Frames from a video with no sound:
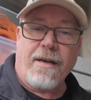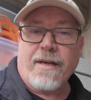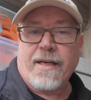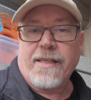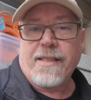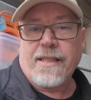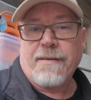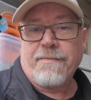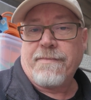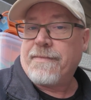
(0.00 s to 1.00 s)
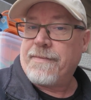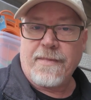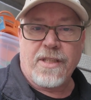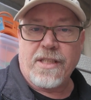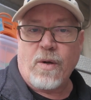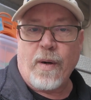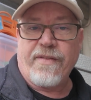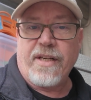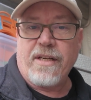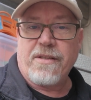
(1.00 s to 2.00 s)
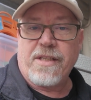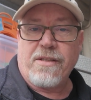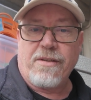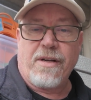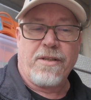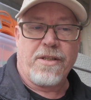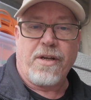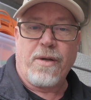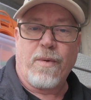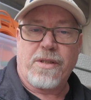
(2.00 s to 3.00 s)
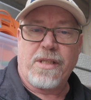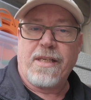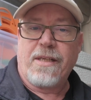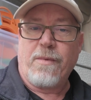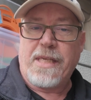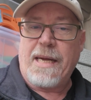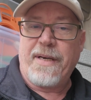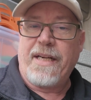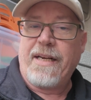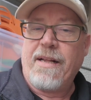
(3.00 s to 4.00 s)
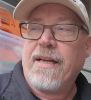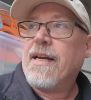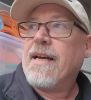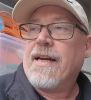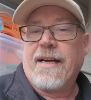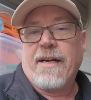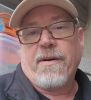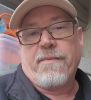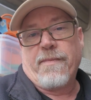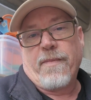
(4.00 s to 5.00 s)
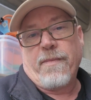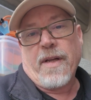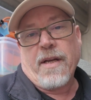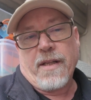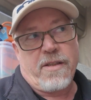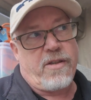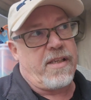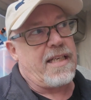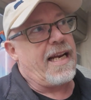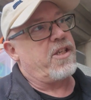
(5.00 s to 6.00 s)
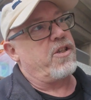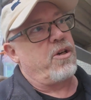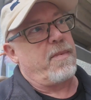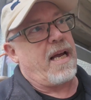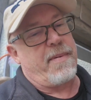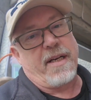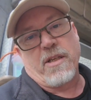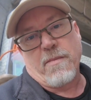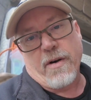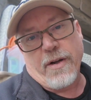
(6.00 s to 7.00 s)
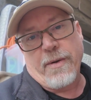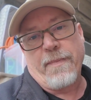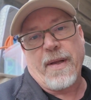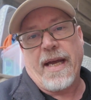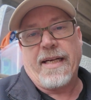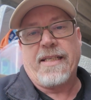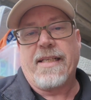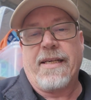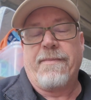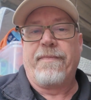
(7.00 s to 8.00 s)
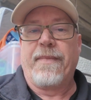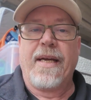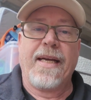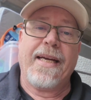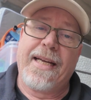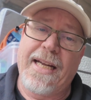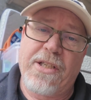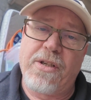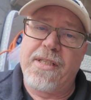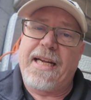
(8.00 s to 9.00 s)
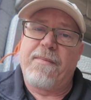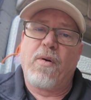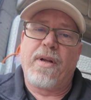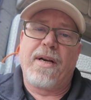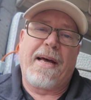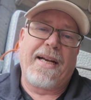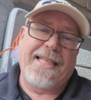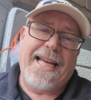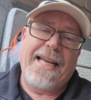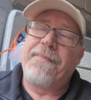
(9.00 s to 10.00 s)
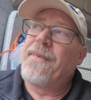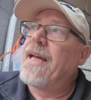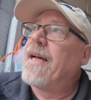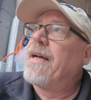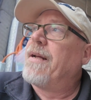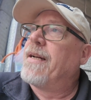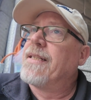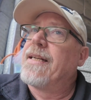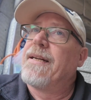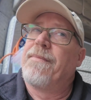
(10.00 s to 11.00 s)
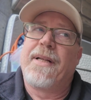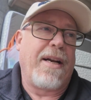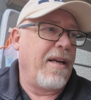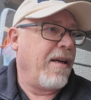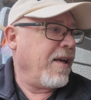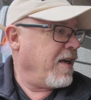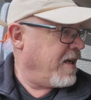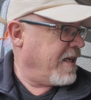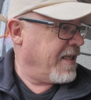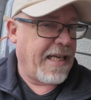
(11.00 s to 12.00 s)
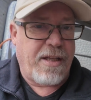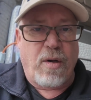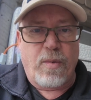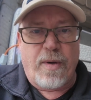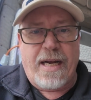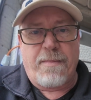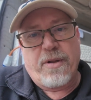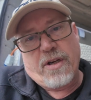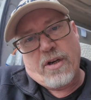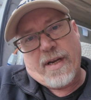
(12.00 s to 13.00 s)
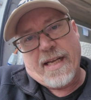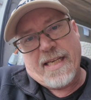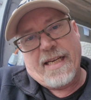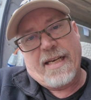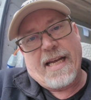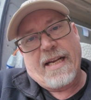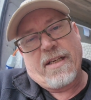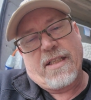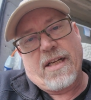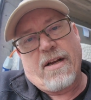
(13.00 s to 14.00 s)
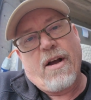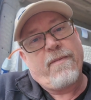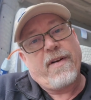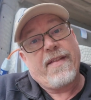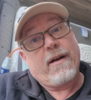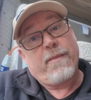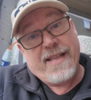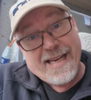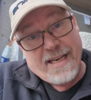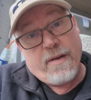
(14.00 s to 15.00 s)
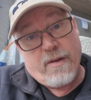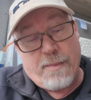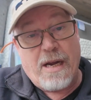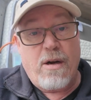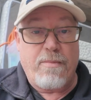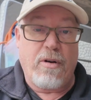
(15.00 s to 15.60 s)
go, guys. Just a quick video just to show you what's happening. This installation should be happening tomorrow, and yeah, it shouldn't take more than about a day. And they're going to take the old one out, put the new kit in, and hopefully that'll be the end of our power